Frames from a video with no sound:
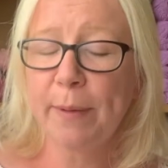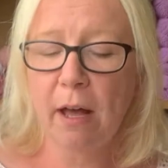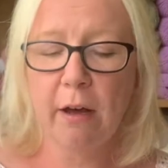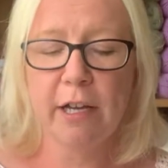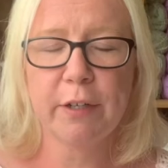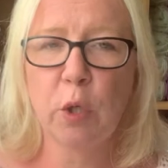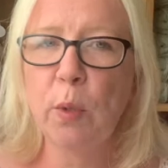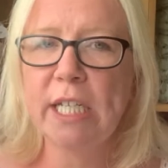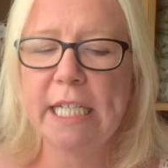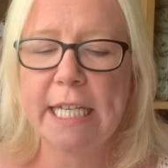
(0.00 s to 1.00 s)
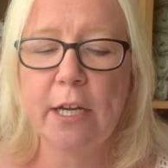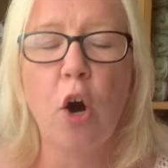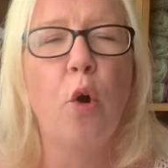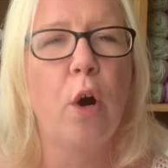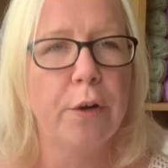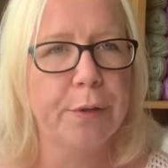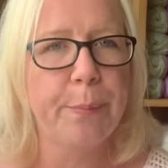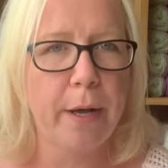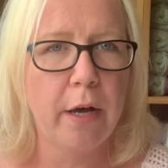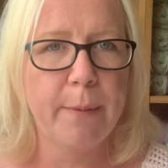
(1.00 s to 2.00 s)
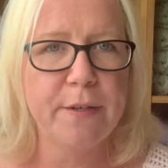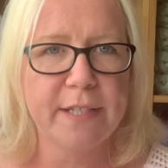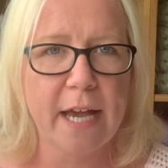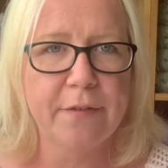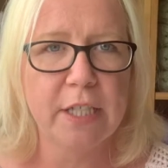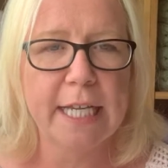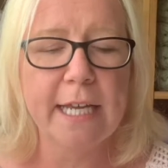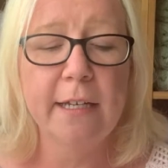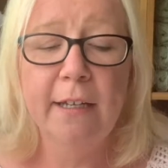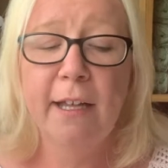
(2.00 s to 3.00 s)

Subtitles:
bit higher in quality or on a par, most definitely.